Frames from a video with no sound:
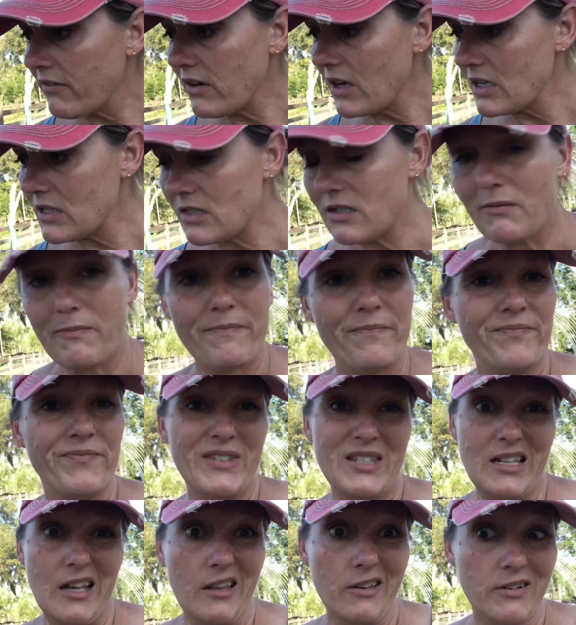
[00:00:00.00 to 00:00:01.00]
got some
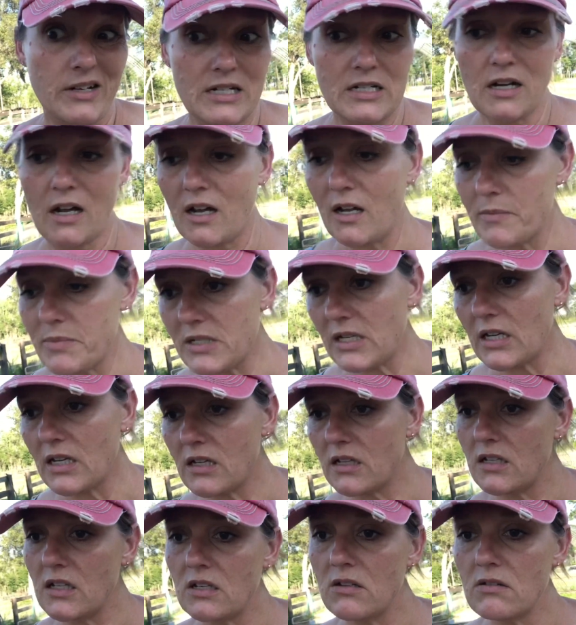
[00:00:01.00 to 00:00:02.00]
celery tops I
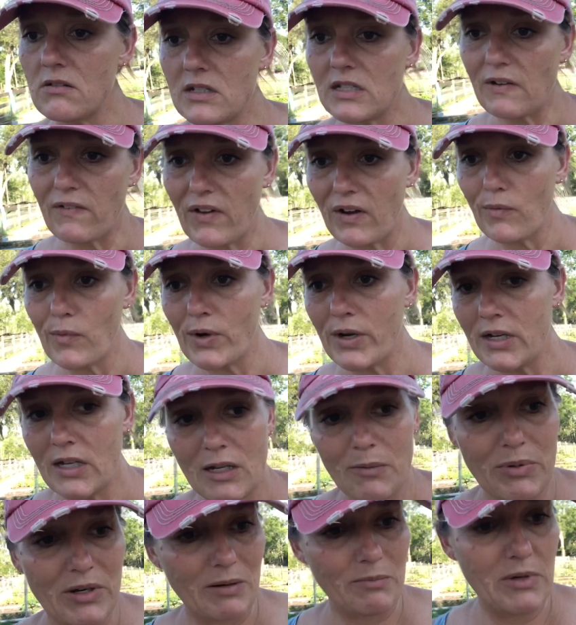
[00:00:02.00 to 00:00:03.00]
could use if I
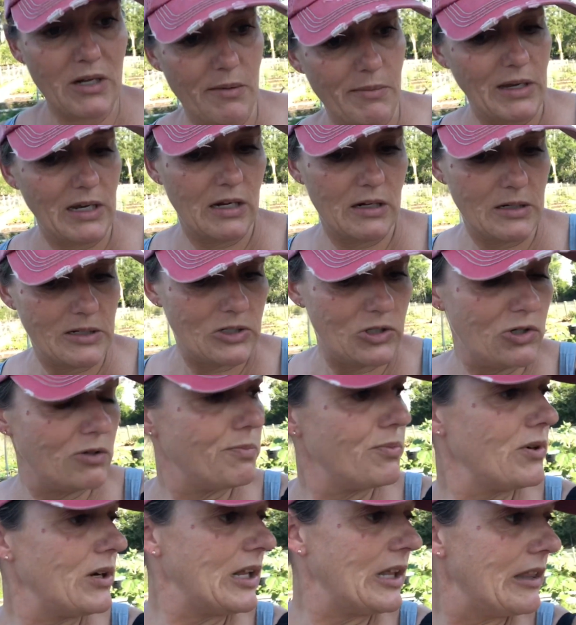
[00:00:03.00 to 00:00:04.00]
wanted, but I'm not making a
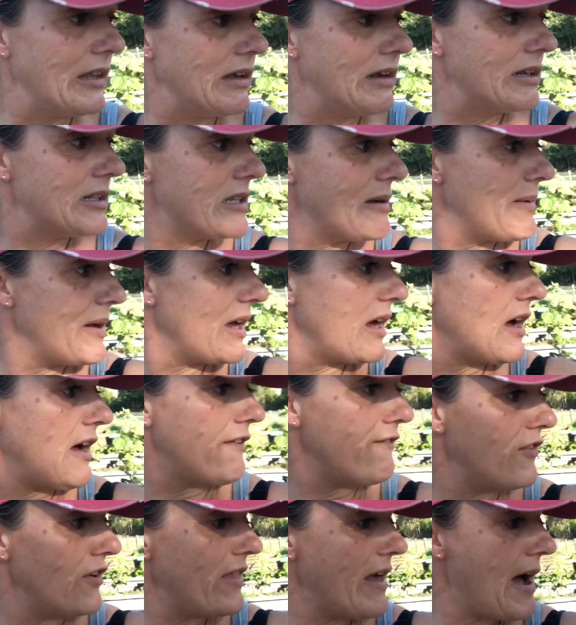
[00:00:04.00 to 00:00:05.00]
soup or anything. It's a bit hot
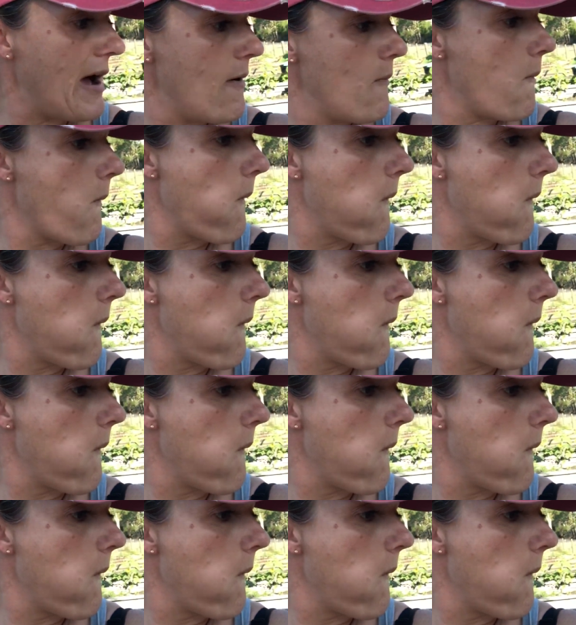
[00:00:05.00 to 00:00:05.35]
for that.